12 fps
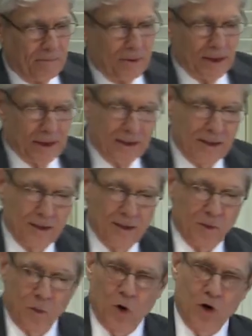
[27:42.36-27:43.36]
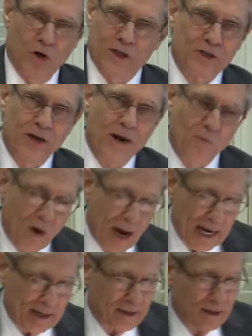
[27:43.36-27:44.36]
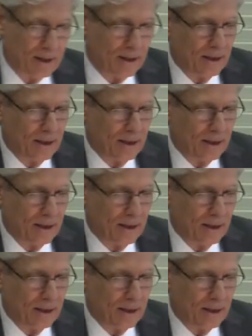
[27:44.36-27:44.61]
But the world is not right.